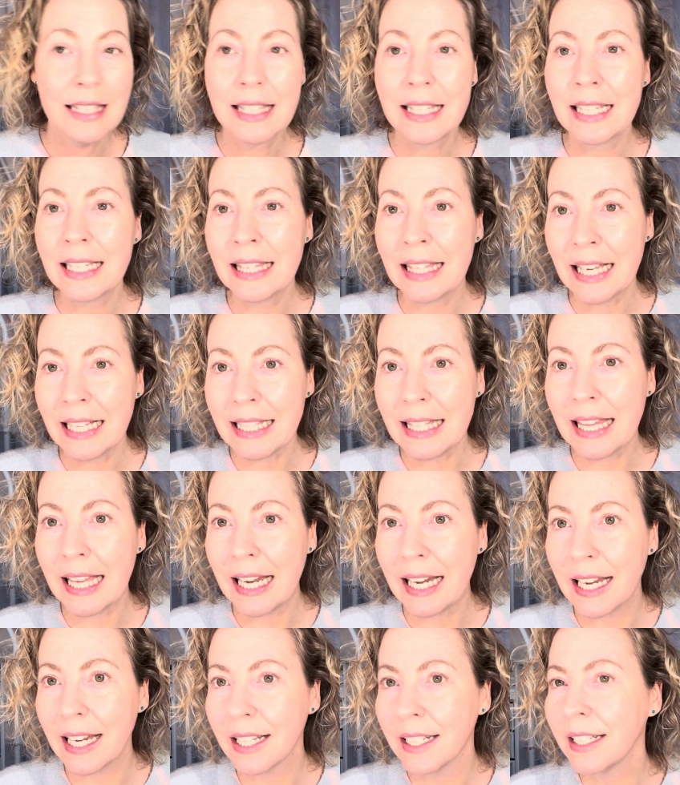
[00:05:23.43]
And that's
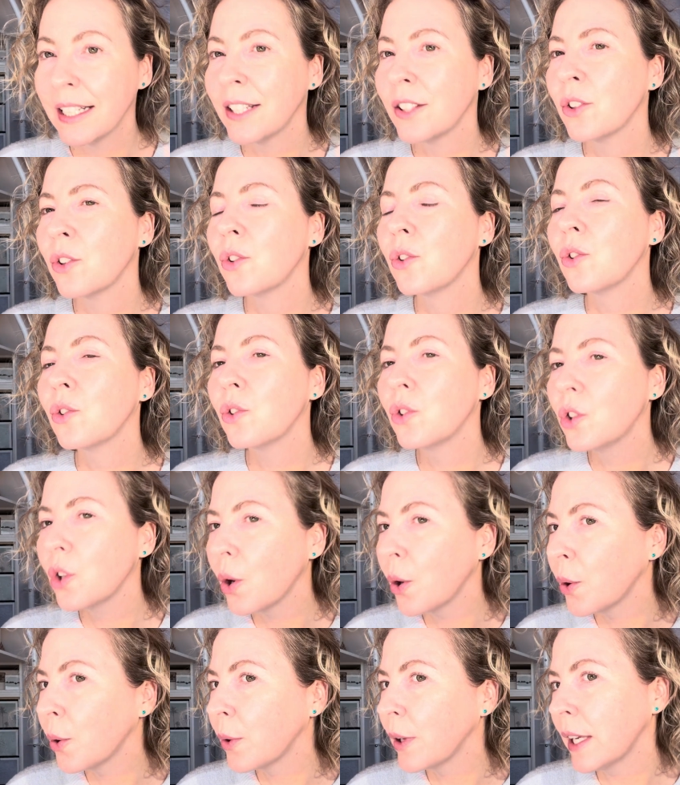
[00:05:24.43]
that. It's
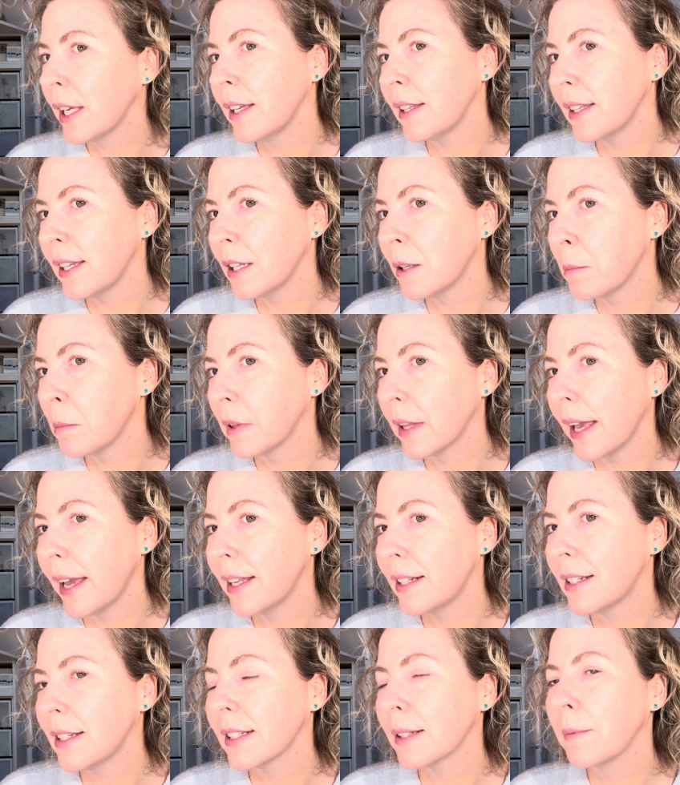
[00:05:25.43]
so easy to
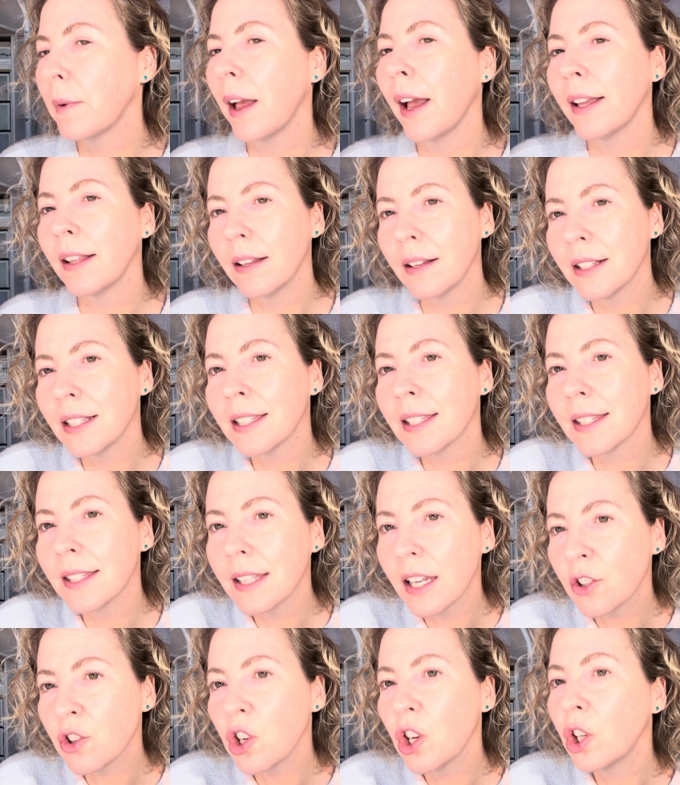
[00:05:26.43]
blend. It's
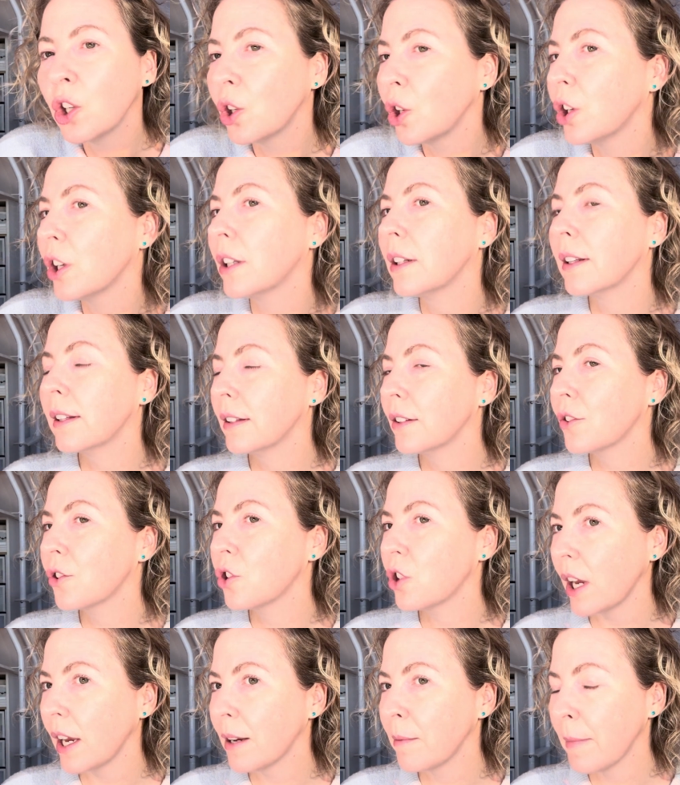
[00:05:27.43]
such a good
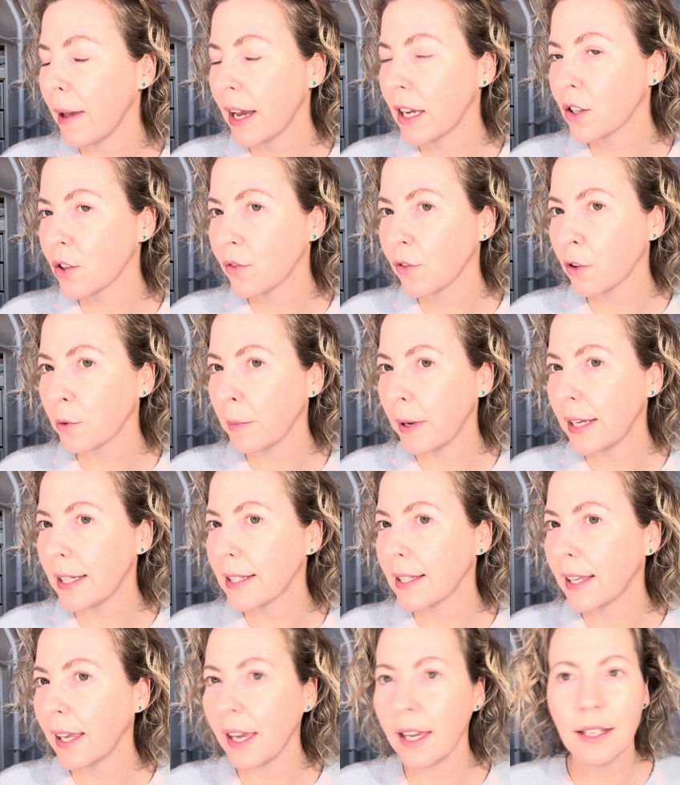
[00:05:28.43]
shade match for my
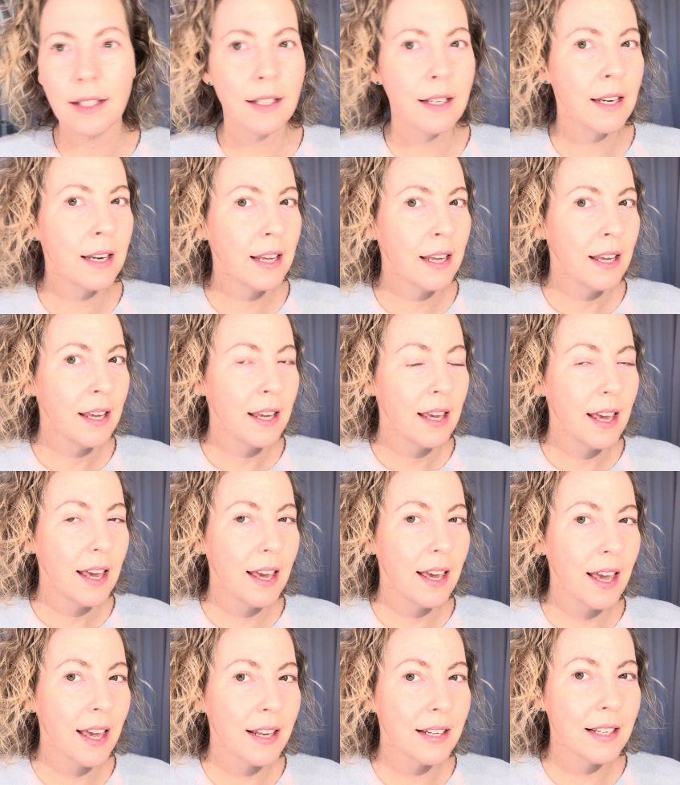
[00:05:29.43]
skin,
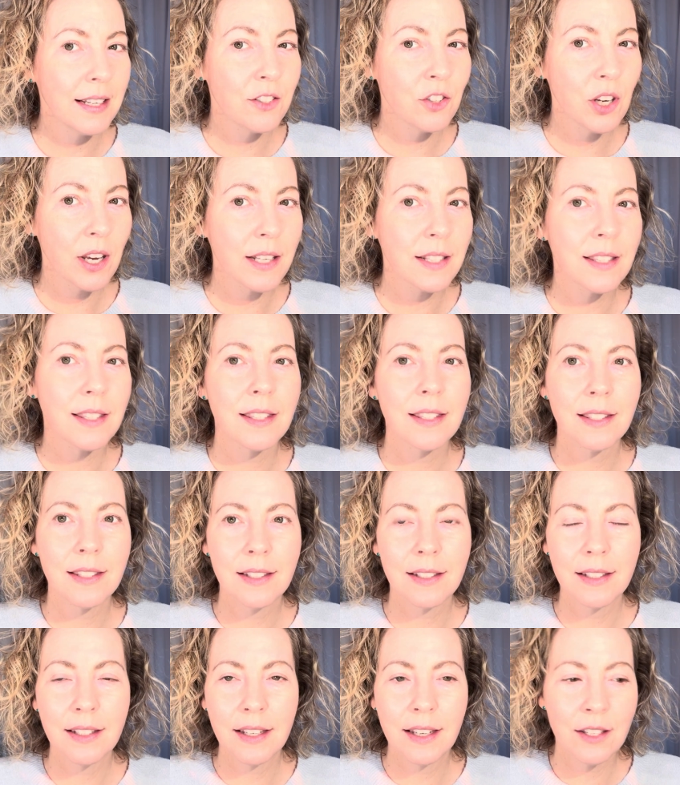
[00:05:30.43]
and it's
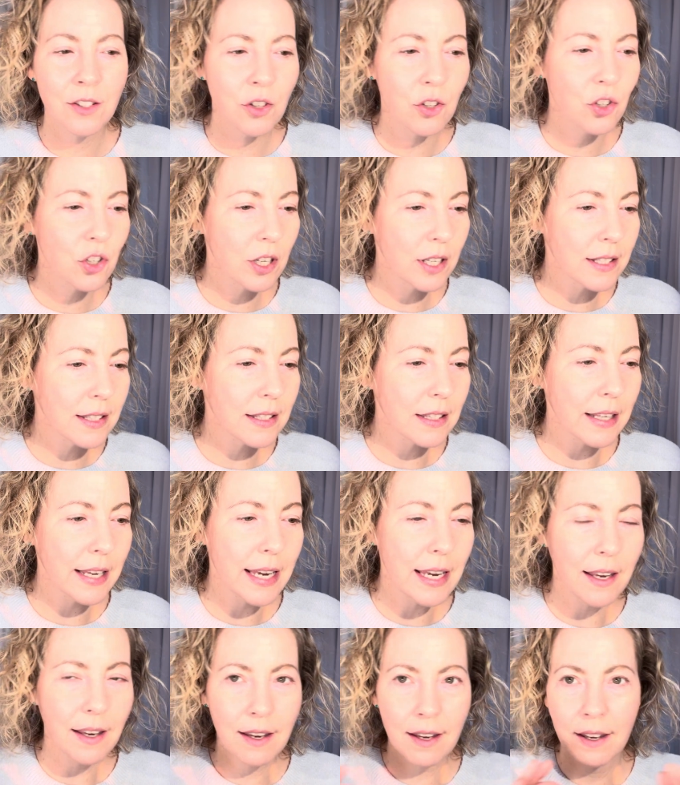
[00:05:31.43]
just
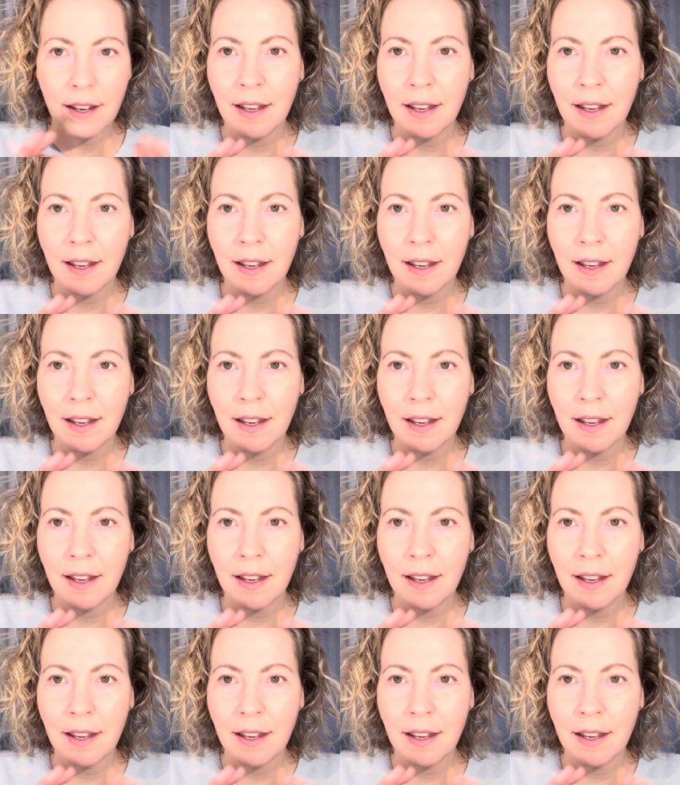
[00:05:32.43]
like